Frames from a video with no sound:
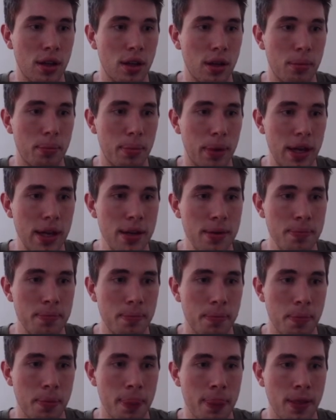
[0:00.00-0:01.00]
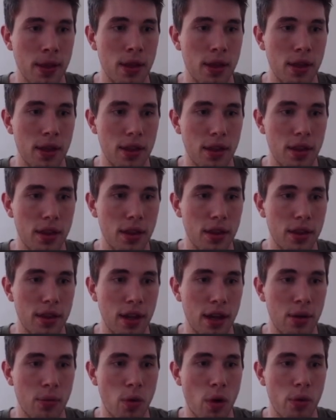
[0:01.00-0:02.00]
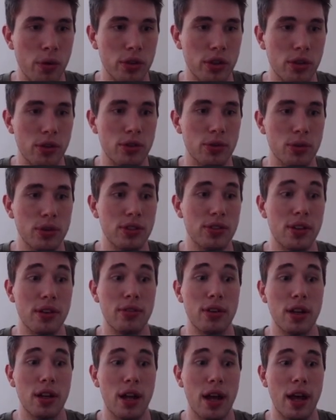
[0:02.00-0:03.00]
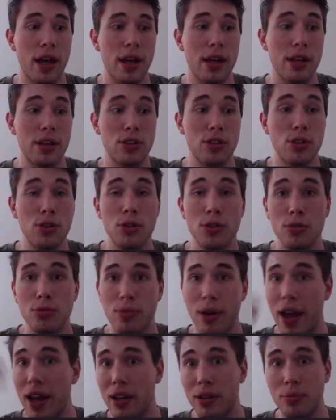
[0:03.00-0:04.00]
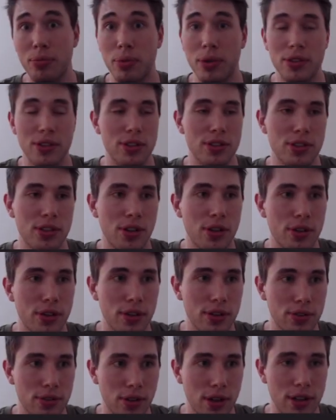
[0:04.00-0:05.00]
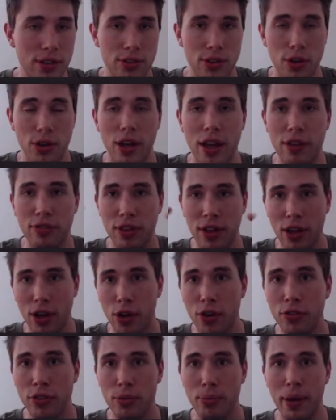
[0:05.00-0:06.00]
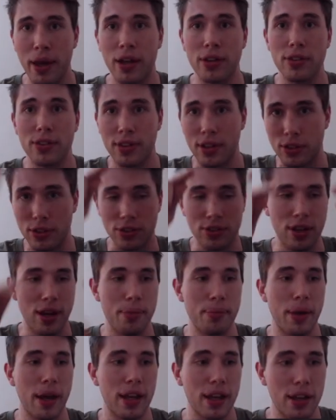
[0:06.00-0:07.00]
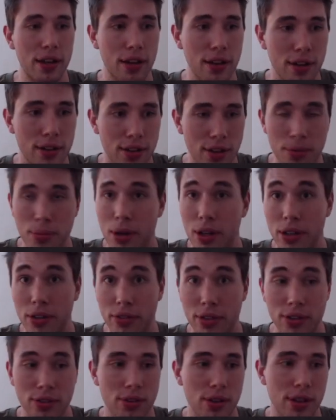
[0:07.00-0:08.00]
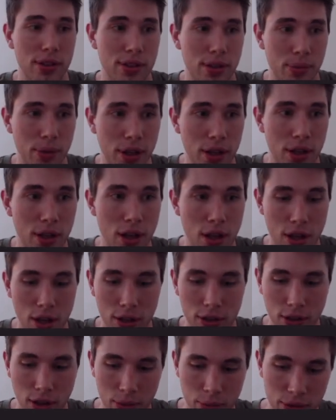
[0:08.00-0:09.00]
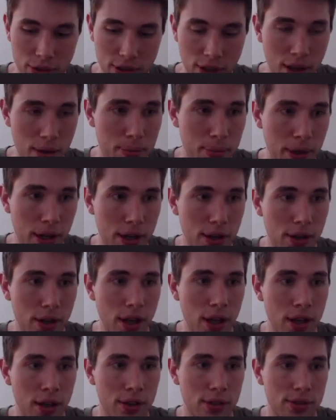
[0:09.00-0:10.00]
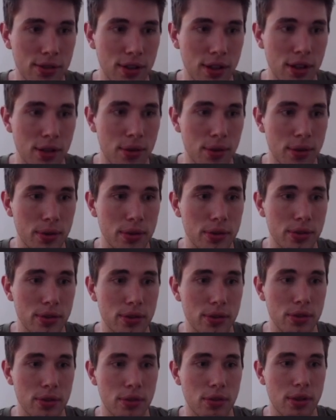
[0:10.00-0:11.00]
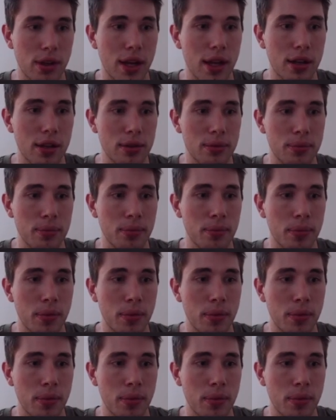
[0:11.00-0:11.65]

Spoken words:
p, then what we'll do is we'll just give it a new random position on the screen. So if they go off the bounds, they'll just come back in to the middle of the screen somewhere. So then we say p.x equals random